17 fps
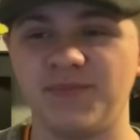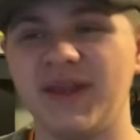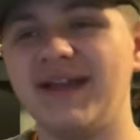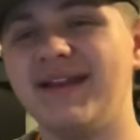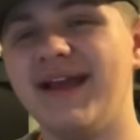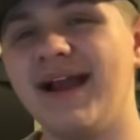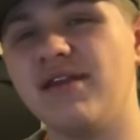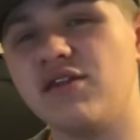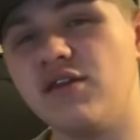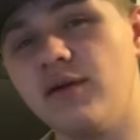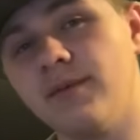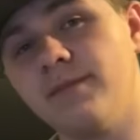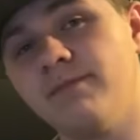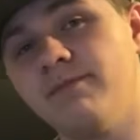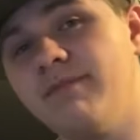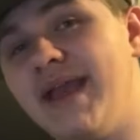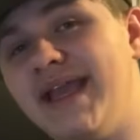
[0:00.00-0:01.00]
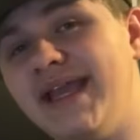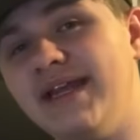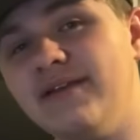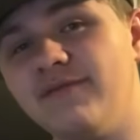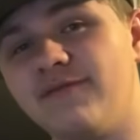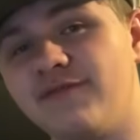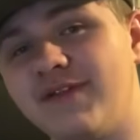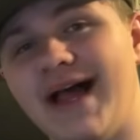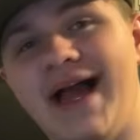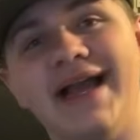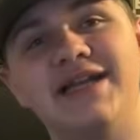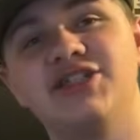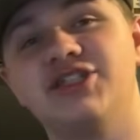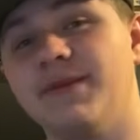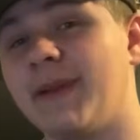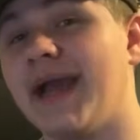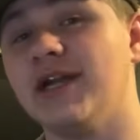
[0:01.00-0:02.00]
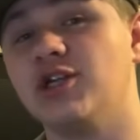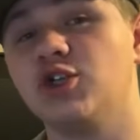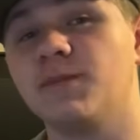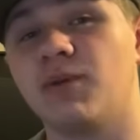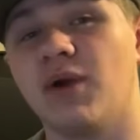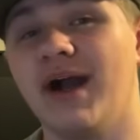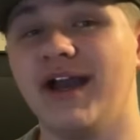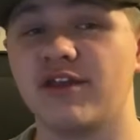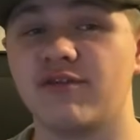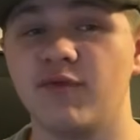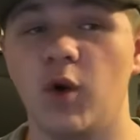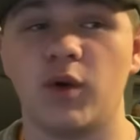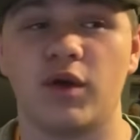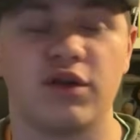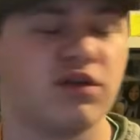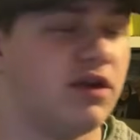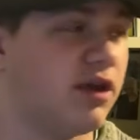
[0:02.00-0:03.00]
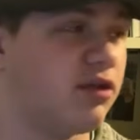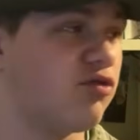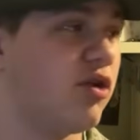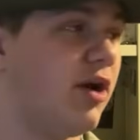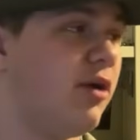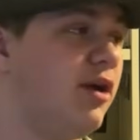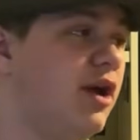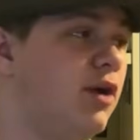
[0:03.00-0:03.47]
and that's our main flagship enterprise-focused distro.